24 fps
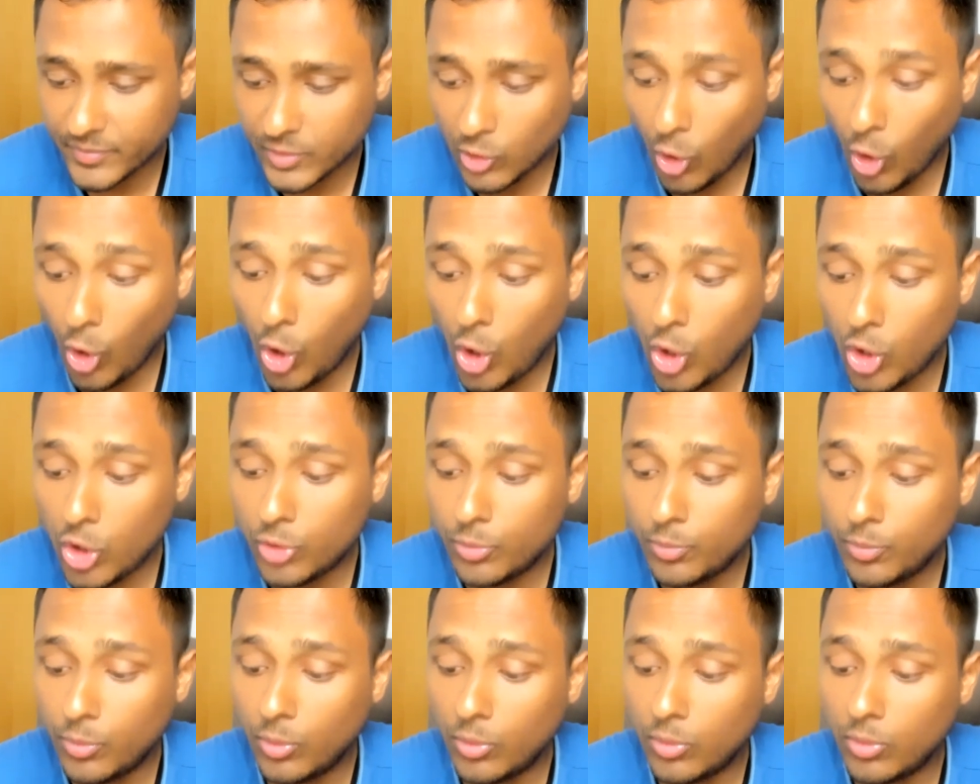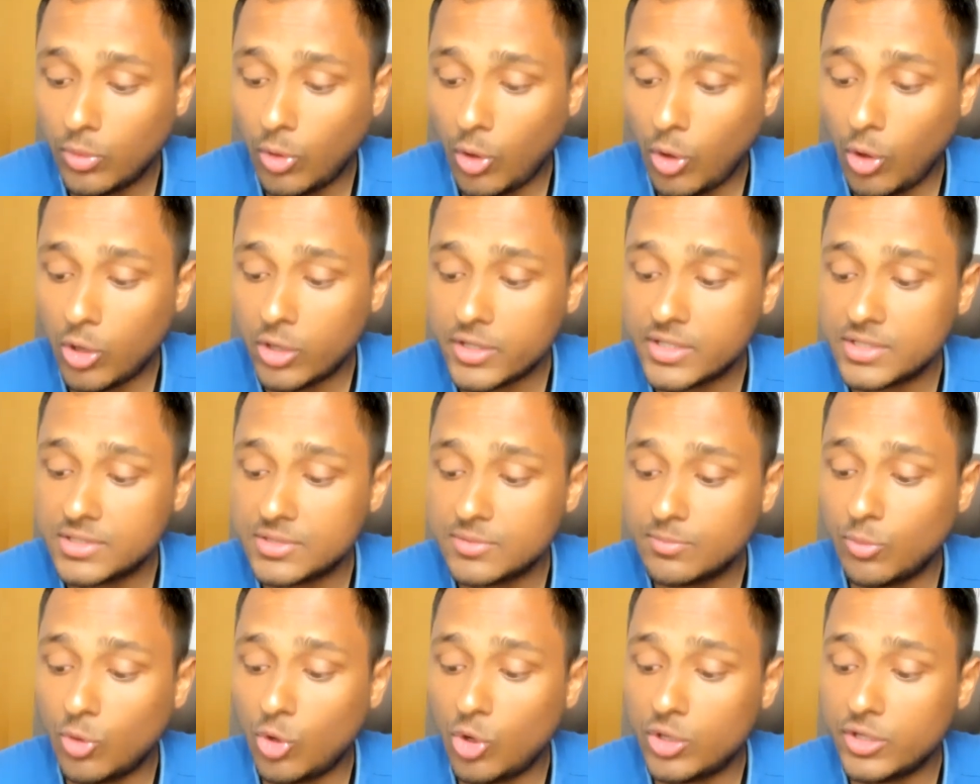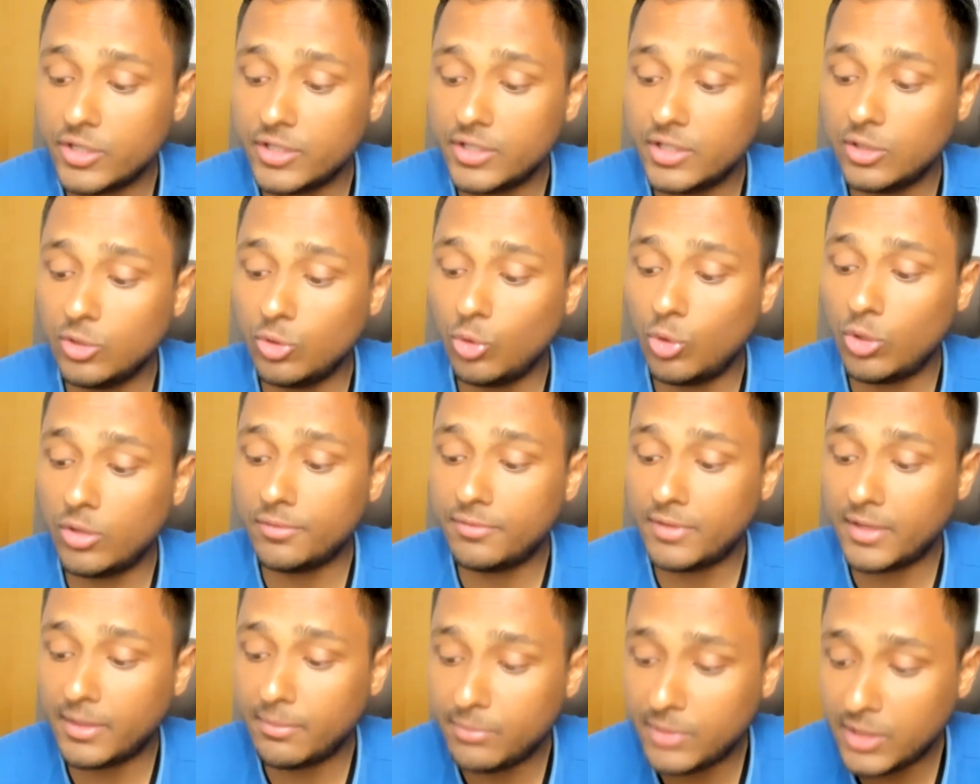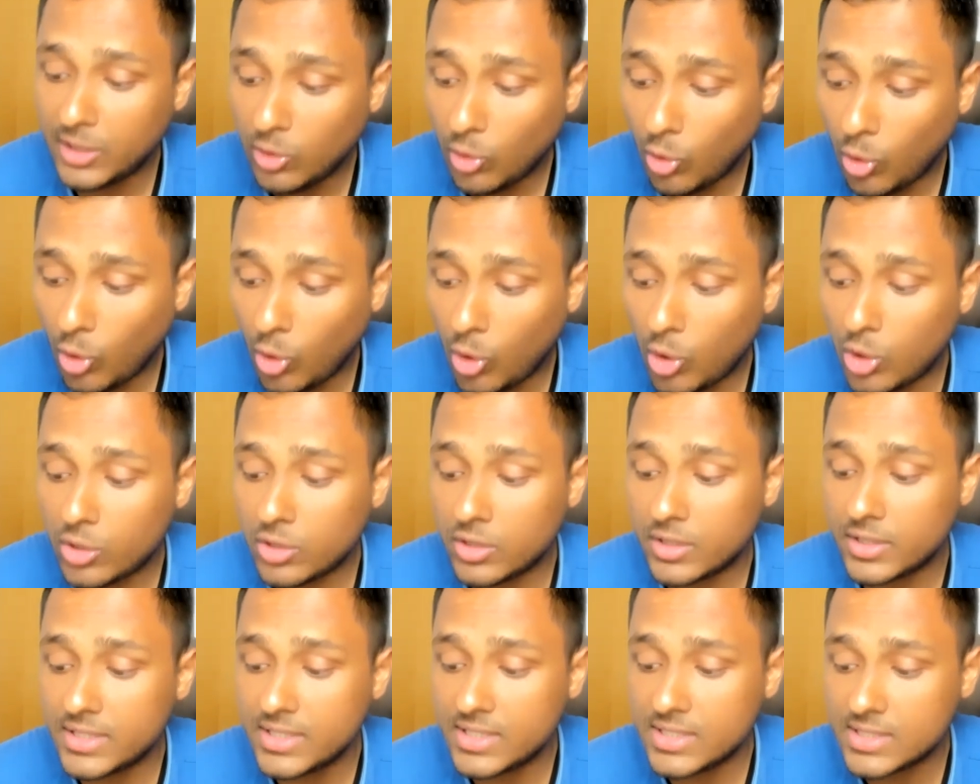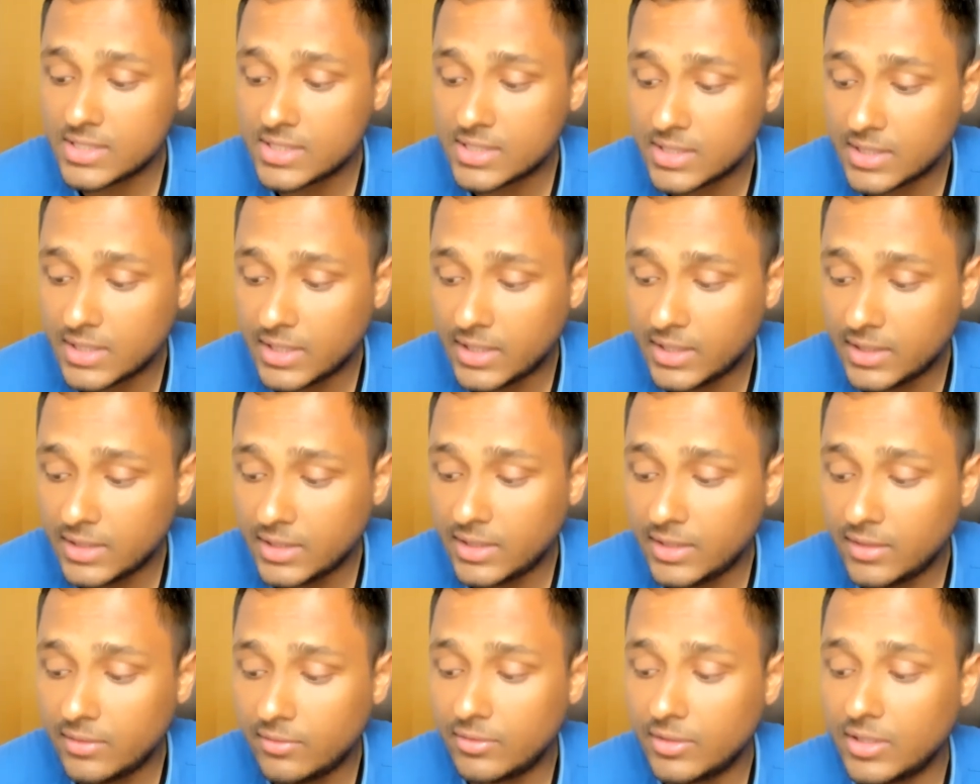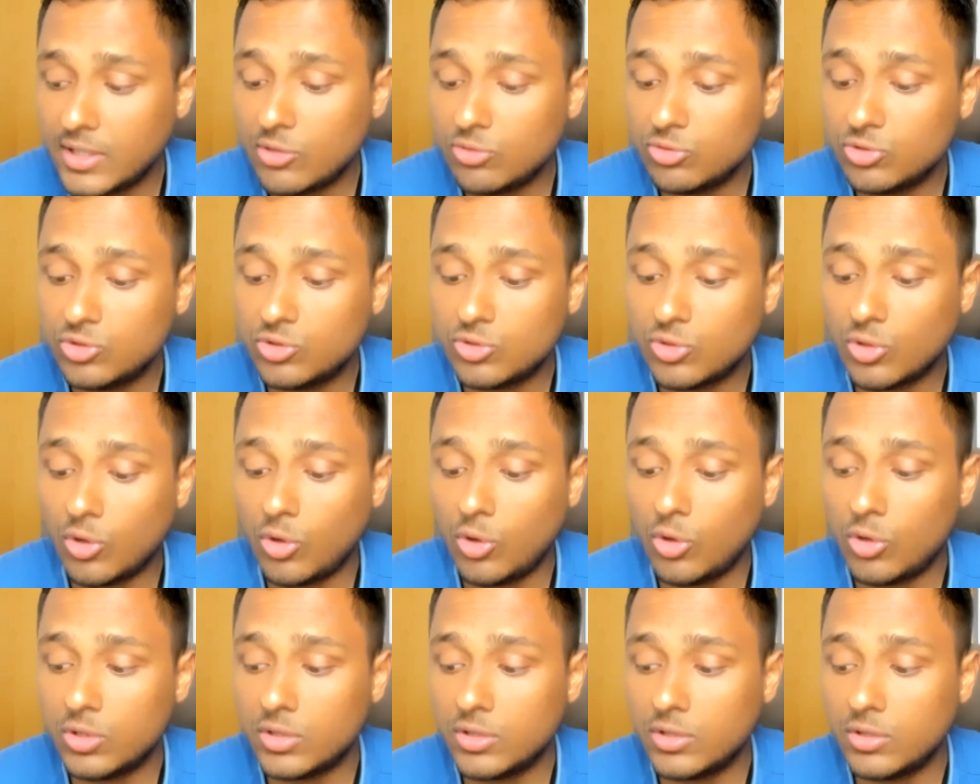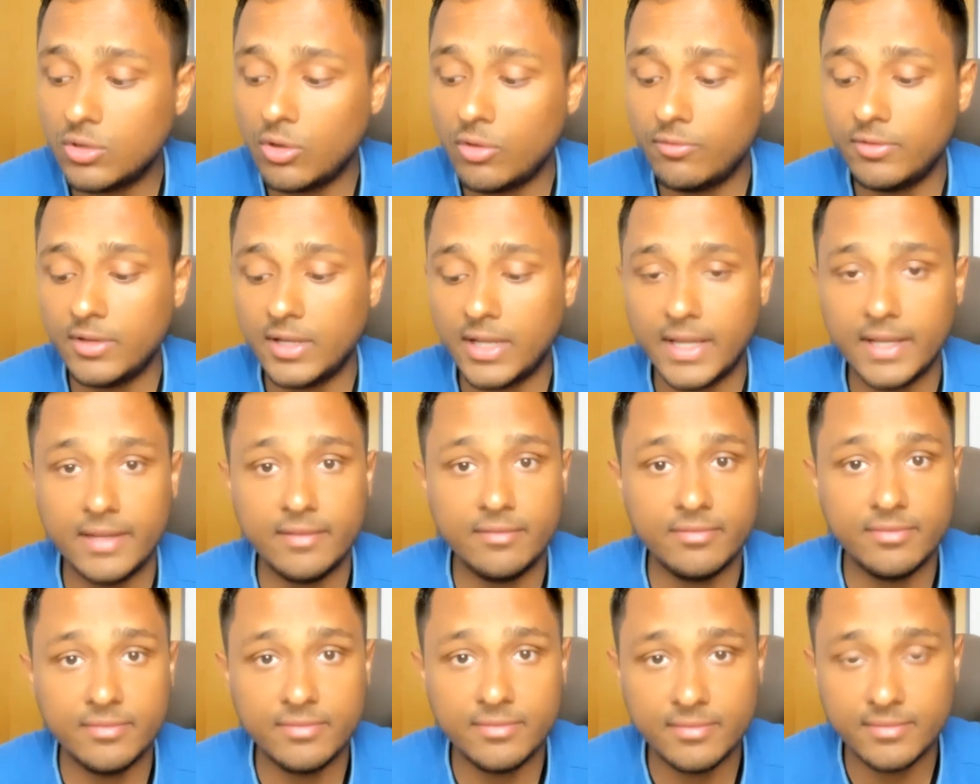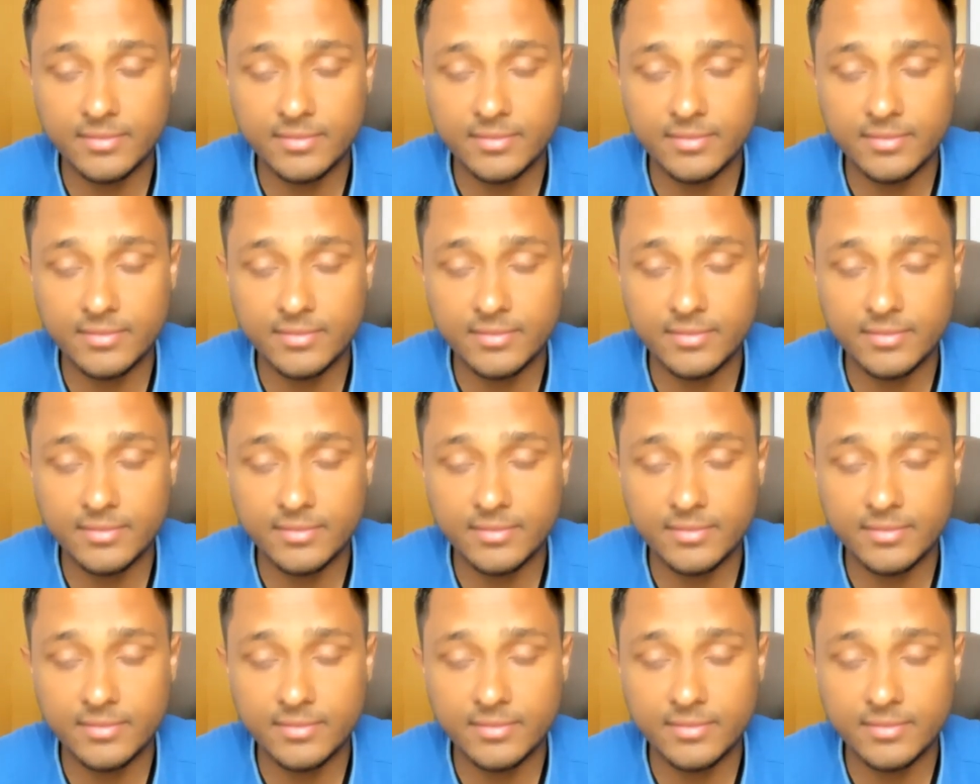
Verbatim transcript: Or, or is born in a lower family, or is in the renounced order of life.